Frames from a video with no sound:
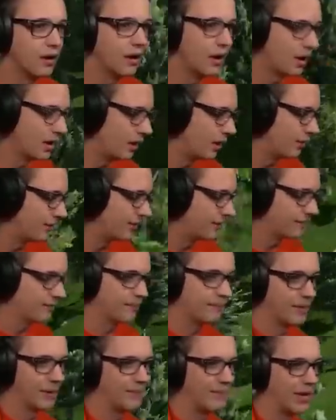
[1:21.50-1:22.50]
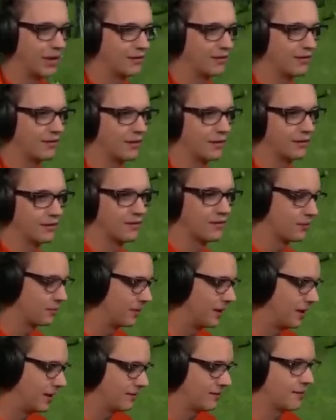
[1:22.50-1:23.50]
oh, there's, my mouse is on the
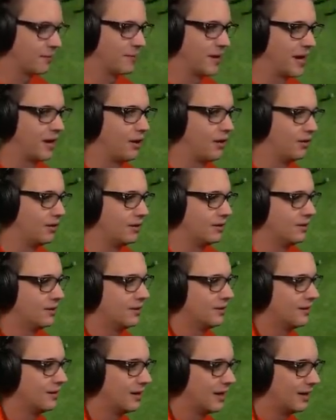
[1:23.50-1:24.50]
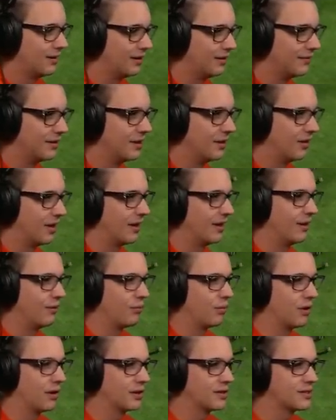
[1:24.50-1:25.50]
screen somehow. I don't even know how that
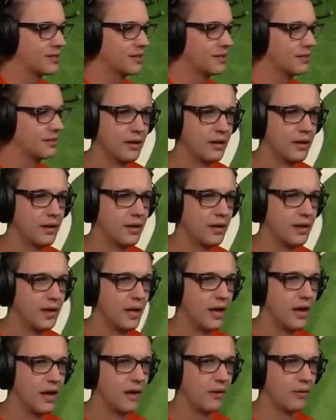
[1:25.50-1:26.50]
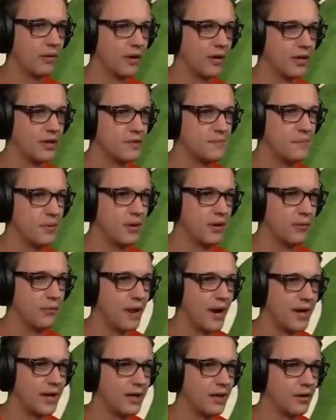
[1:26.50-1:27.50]
works. Yeah, we're gonna just put it
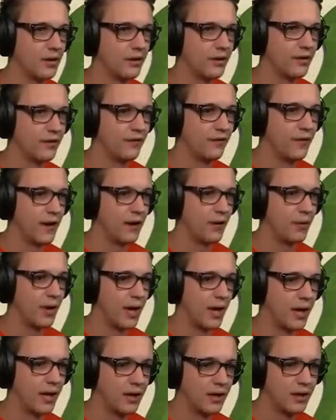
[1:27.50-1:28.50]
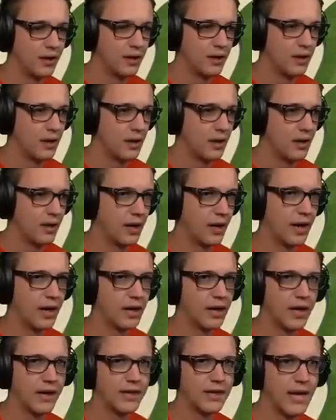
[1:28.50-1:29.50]
right here on this fairway. All right, I
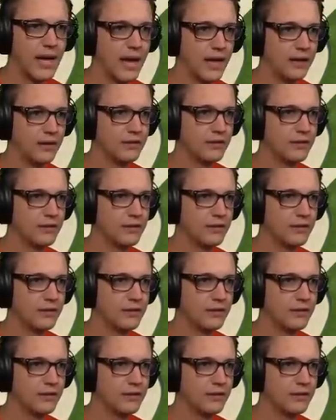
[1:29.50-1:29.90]
like that.